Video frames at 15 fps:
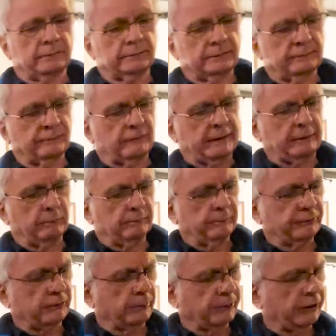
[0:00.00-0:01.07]
to find
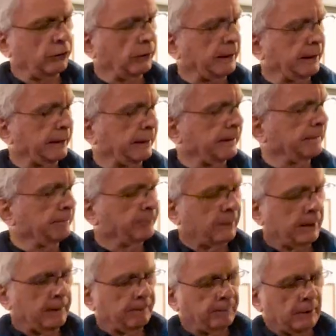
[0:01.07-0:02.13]
somebody who had it.
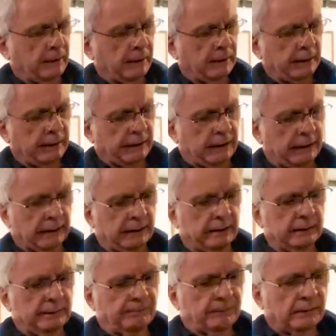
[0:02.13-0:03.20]

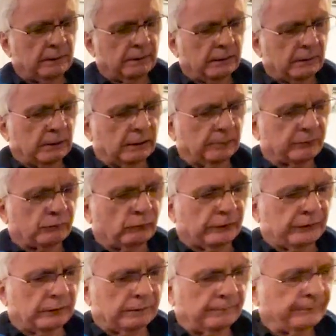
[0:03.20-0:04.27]
And comes
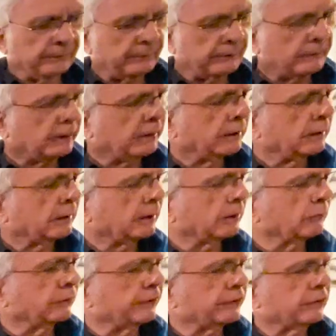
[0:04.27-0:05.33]
with a, a
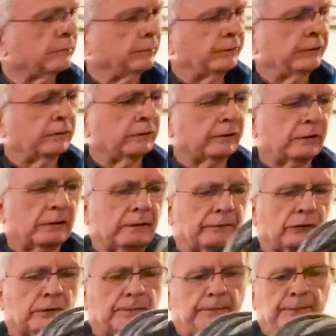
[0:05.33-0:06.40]
reasonably good
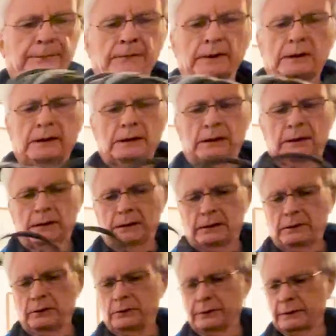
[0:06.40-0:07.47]
cover.
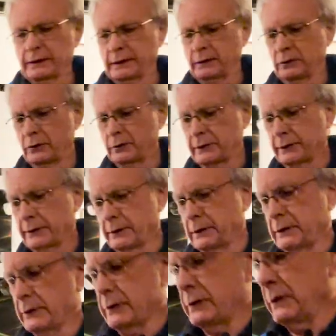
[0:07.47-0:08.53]
You can take a look at
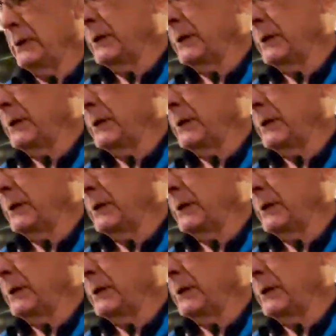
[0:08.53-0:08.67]
this